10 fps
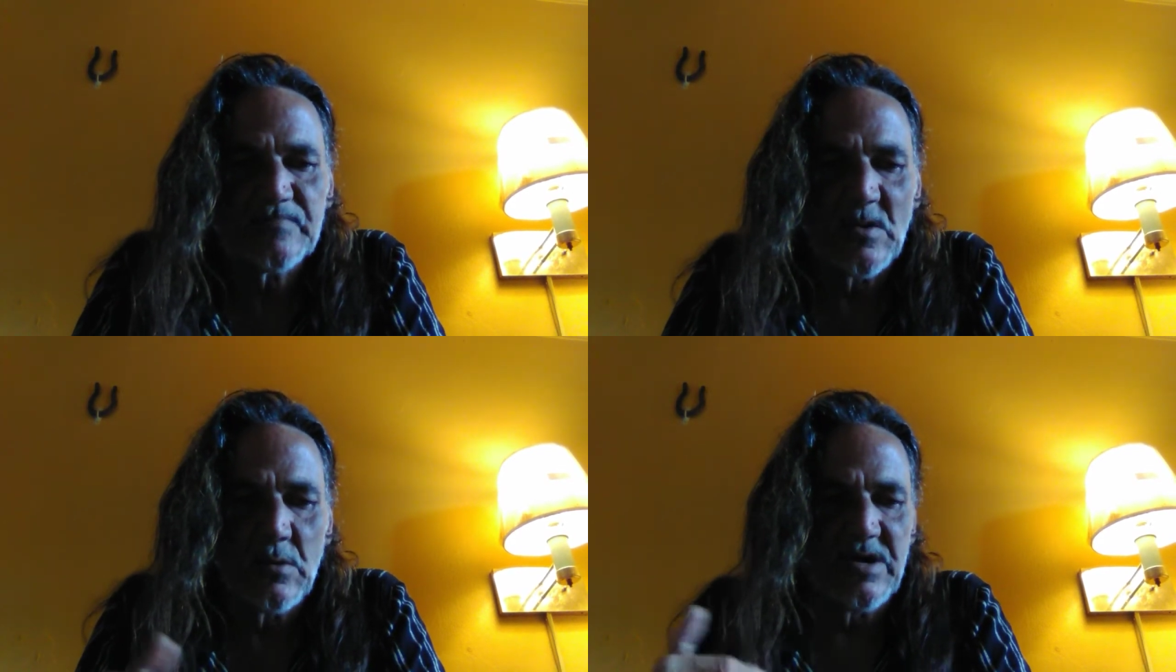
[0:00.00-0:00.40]

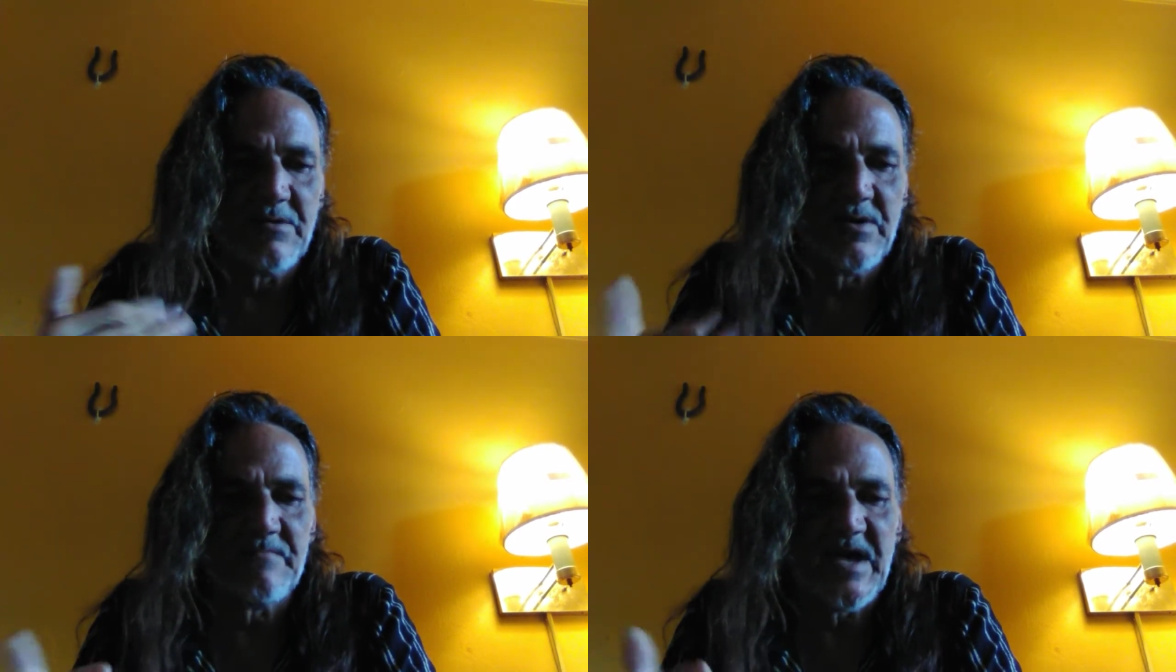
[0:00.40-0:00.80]
when I
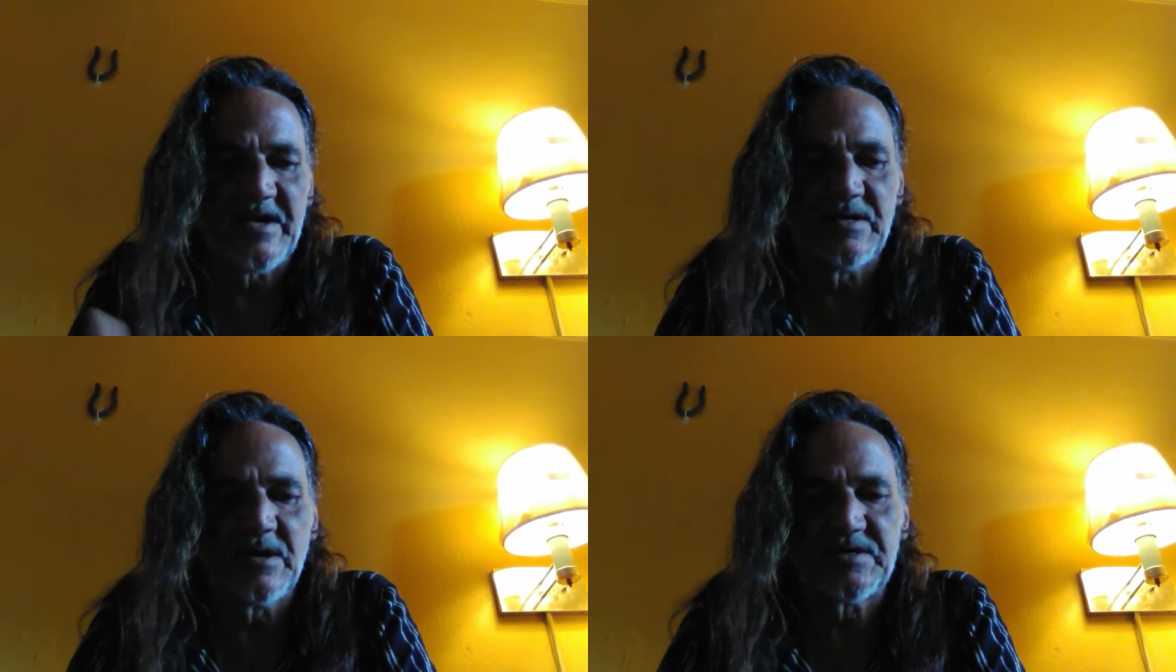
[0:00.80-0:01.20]
went
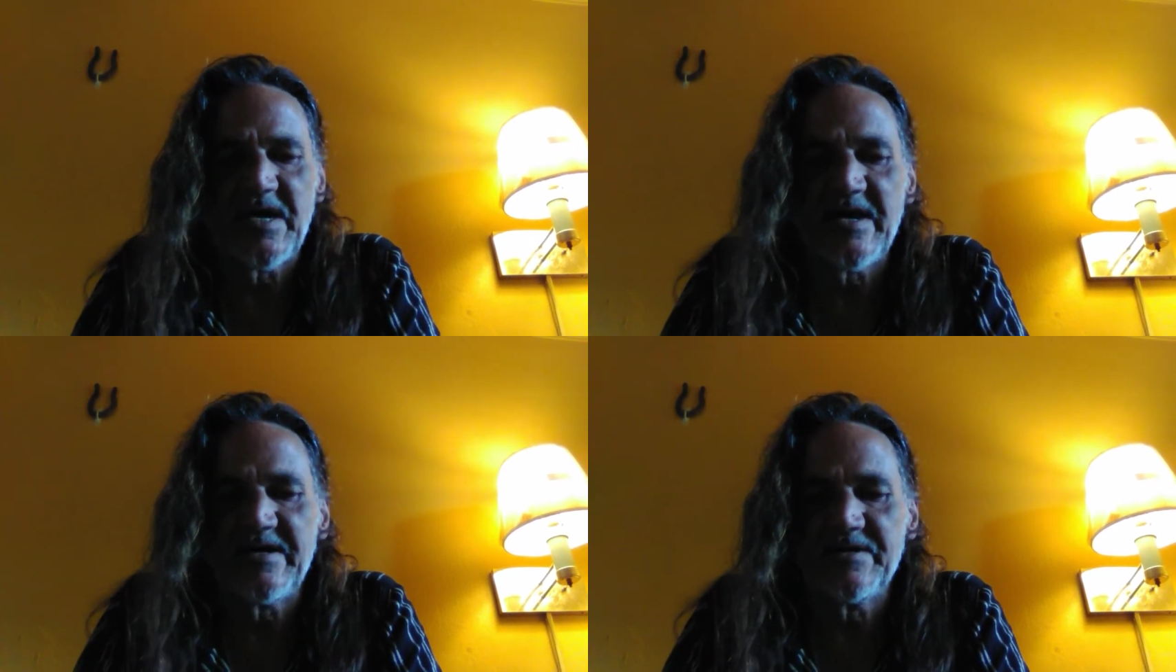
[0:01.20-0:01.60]
back and looked
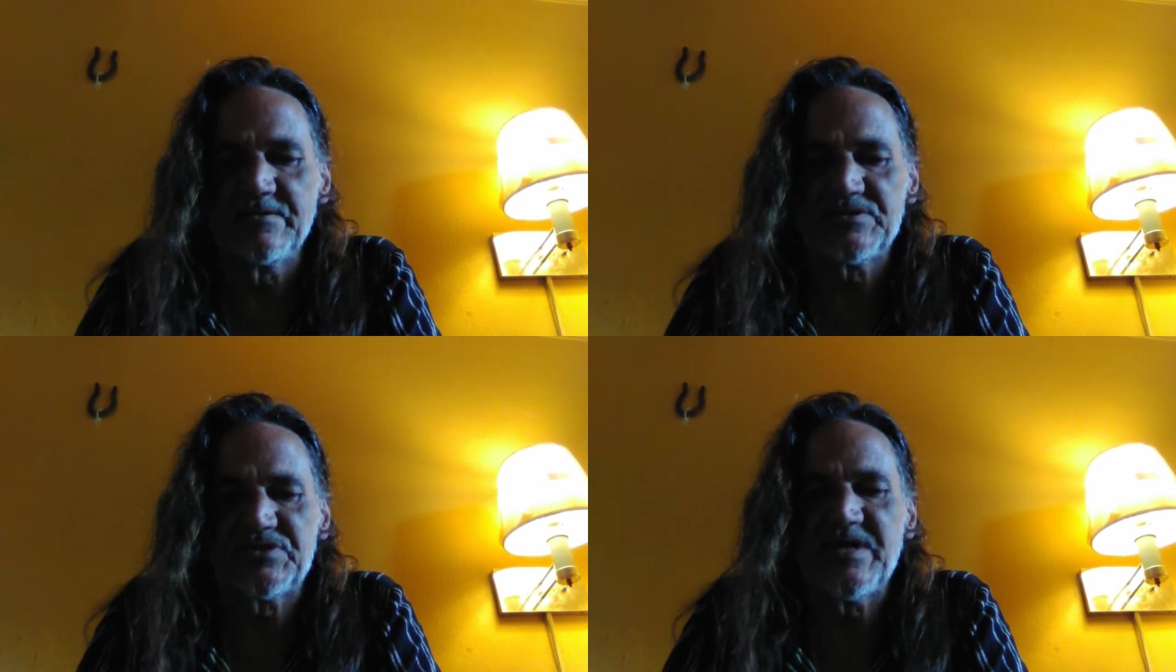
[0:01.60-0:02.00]
at it, it
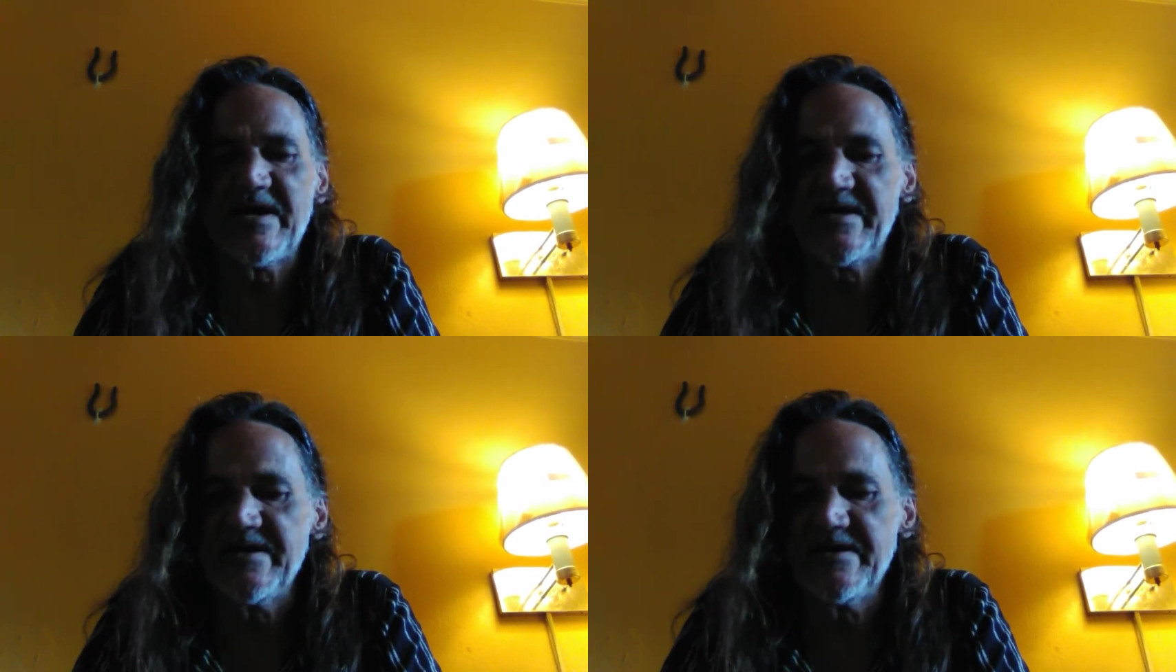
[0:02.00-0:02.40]
was
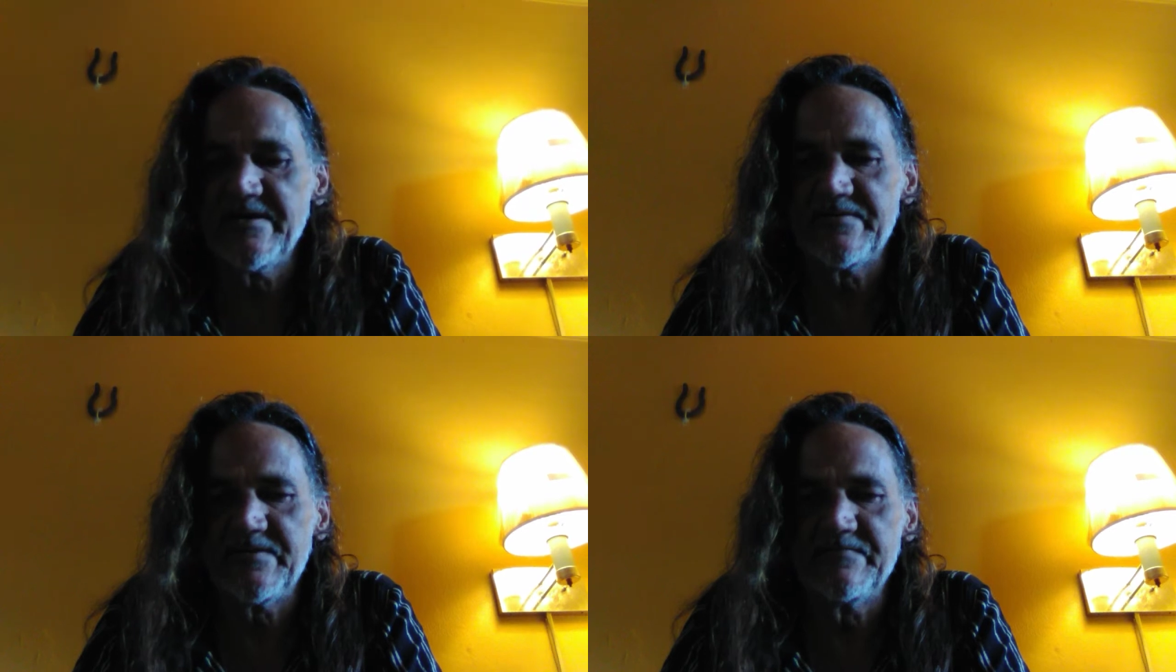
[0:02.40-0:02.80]

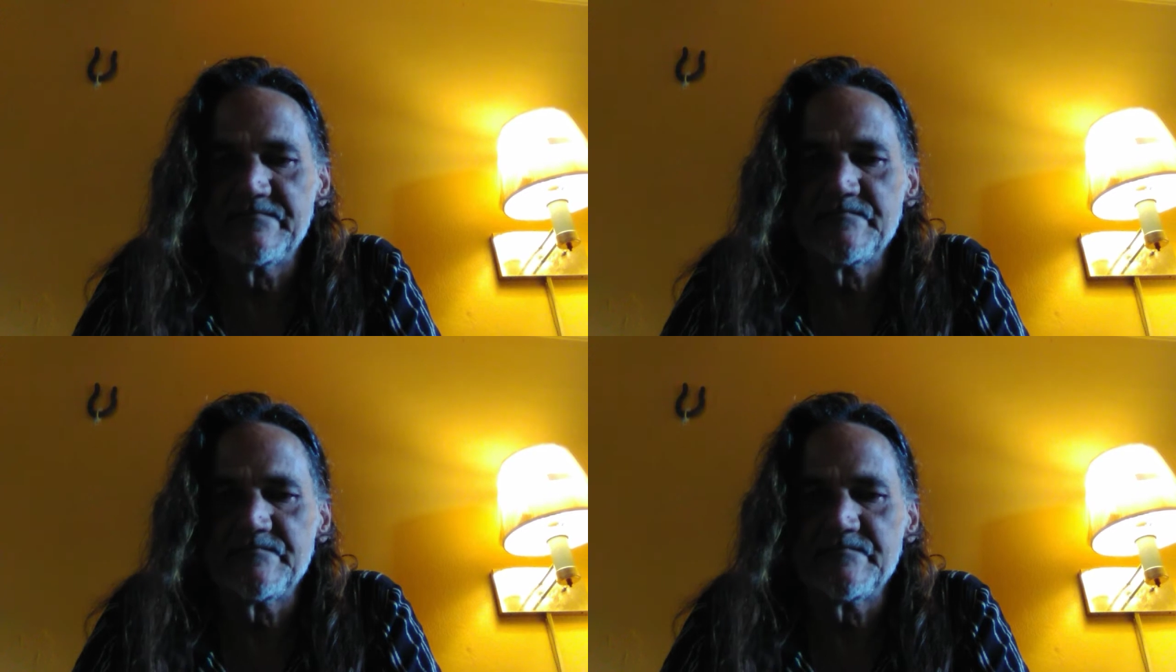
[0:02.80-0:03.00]
negative, and